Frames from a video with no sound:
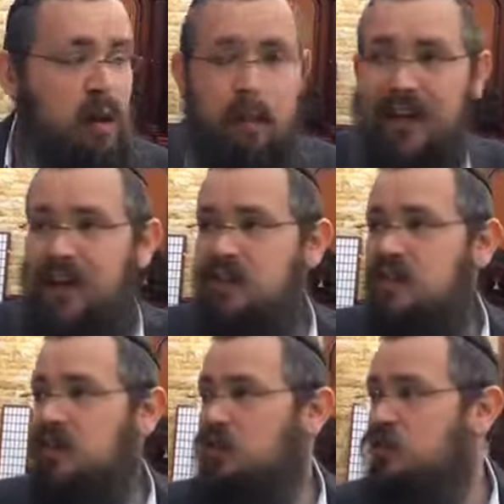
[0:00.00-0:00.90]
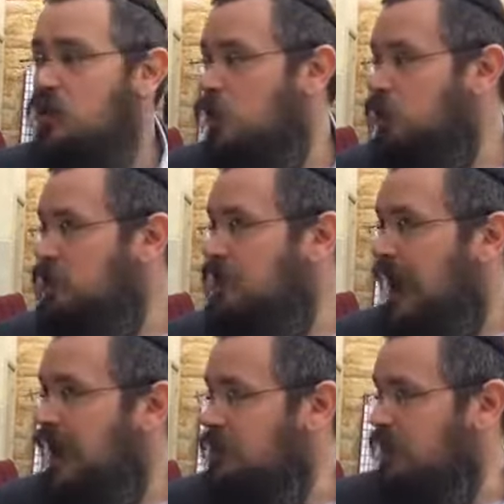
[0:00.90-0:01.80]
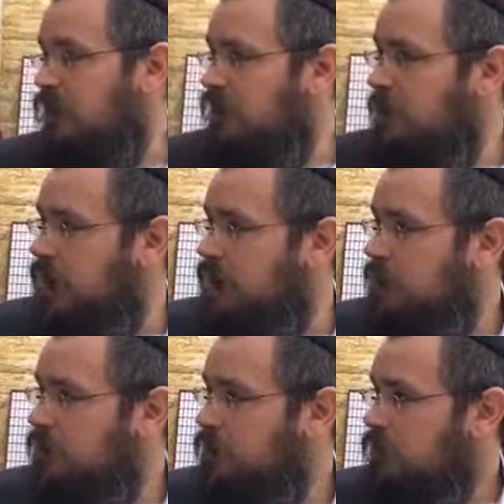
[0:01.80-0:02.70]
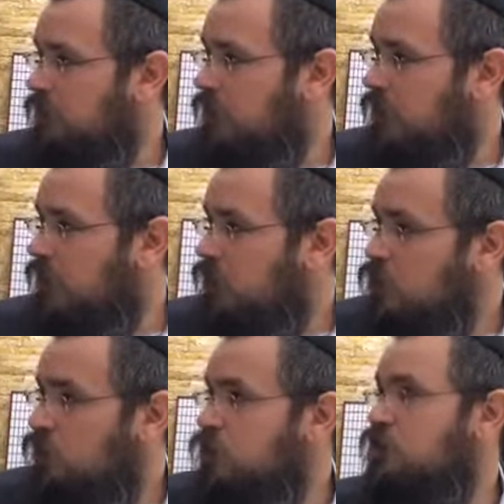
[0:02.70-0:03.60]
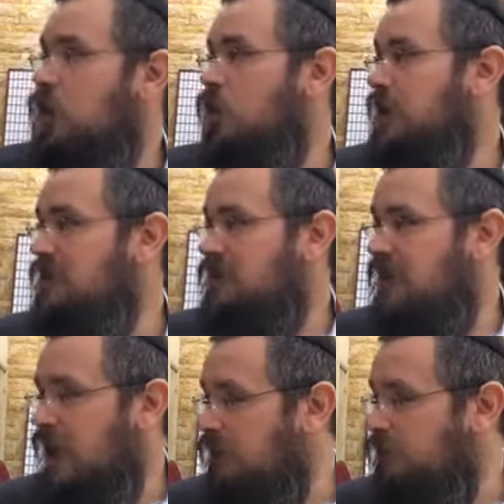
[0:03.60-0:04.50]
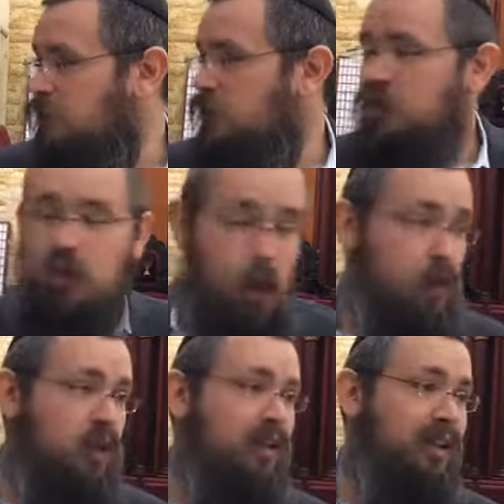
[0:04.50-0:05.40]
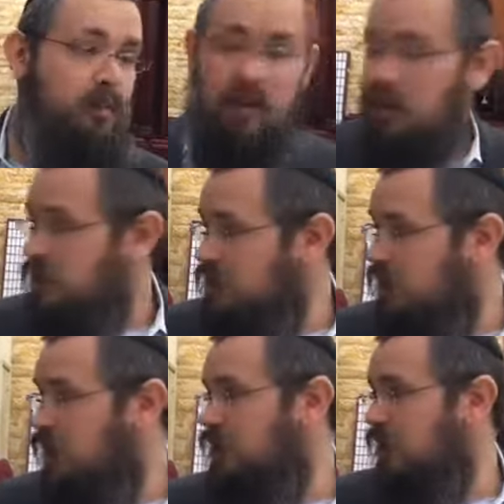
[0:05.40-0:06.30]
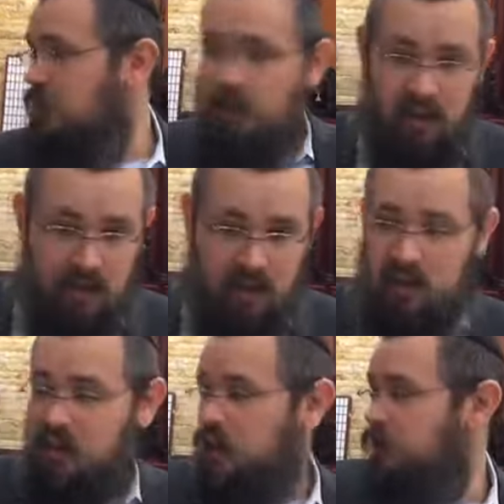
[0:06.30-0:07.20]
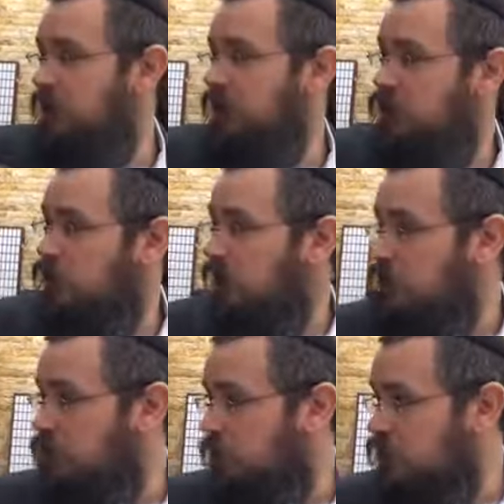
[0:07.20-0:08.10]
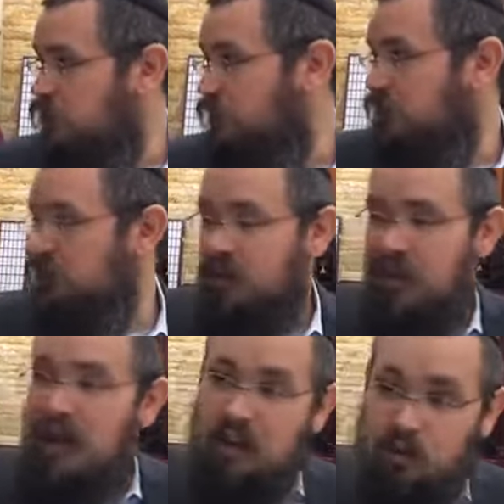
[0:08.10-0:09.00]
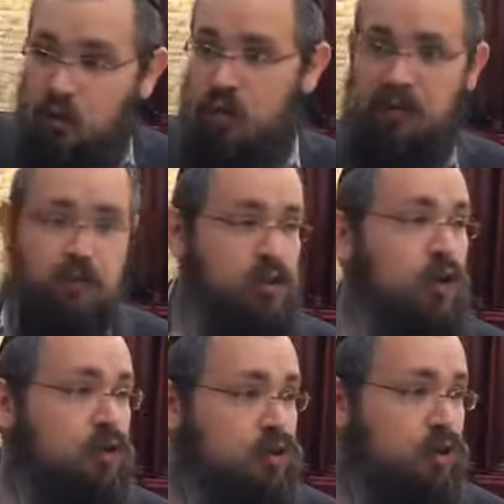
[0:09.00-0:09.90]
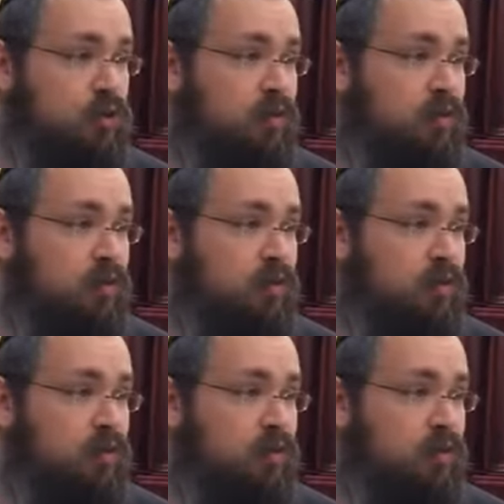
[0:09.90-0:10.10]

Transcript: Because the soul is animating the body. So a soul, as it's in heaven, where it's totally limitless and uninhibited, and it could do whatever it wants, it's free to do whatever souls do.